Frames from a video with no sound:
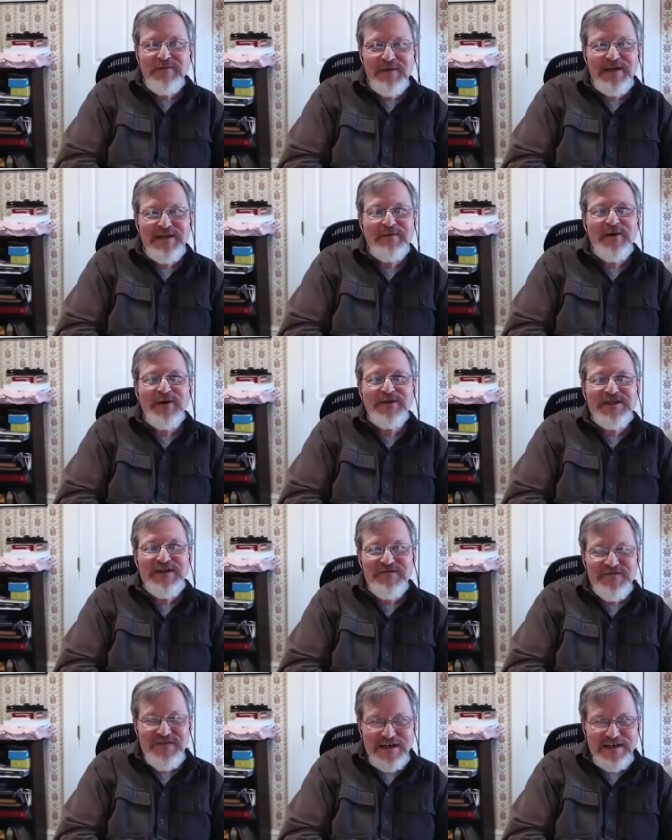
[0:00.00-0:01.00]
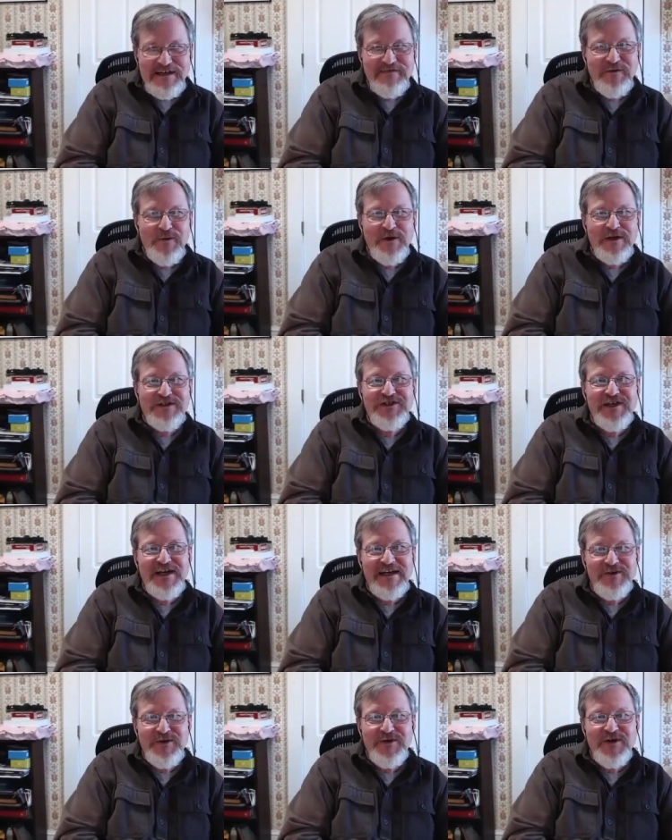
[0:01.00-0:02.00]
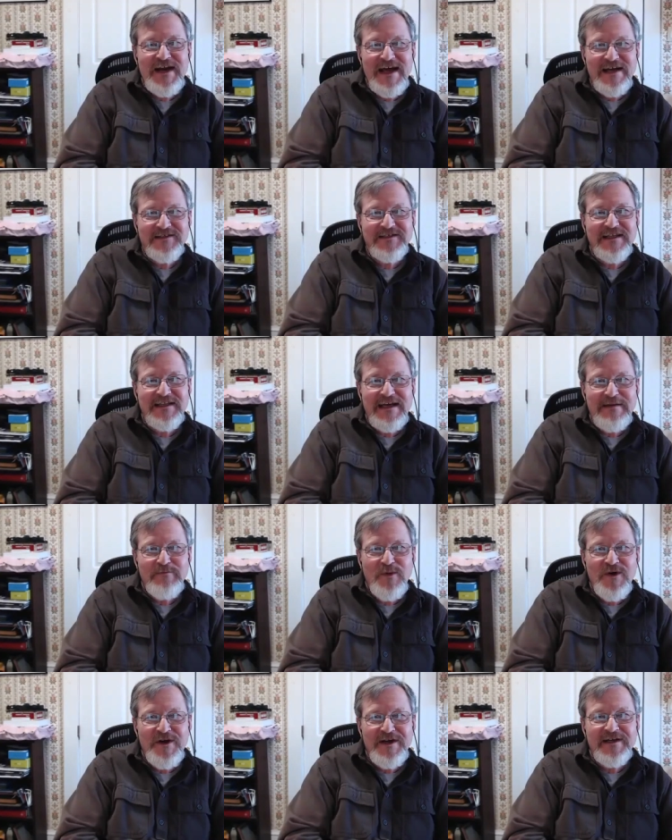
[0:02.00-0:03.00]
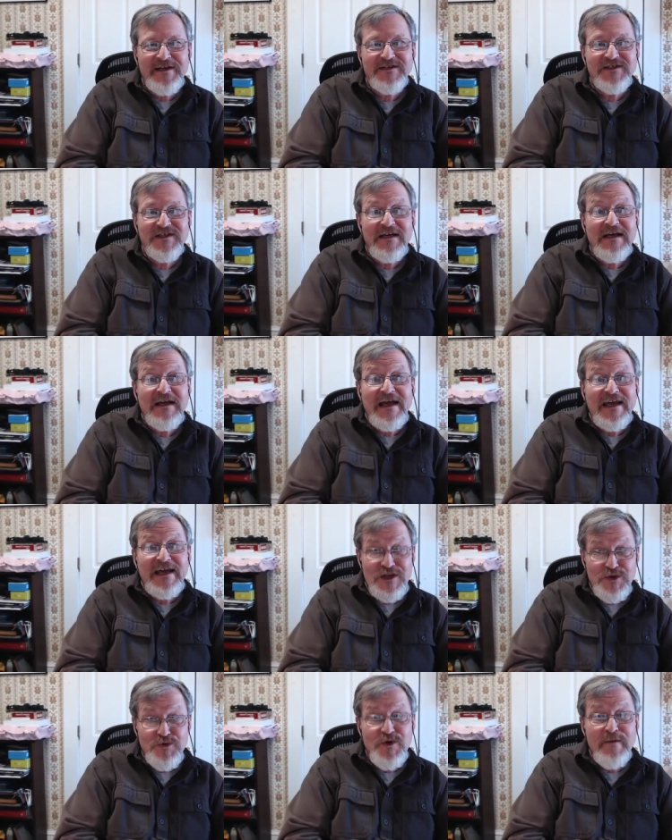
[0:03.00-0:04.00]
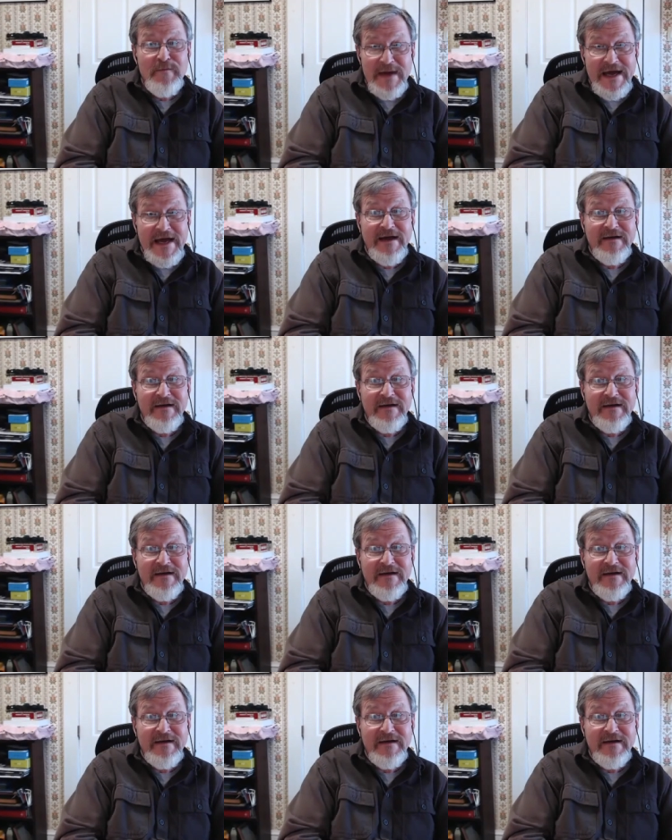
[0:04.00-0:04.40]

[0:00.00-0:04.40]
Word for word: The most effective question that you can ask at that point is, can you come back?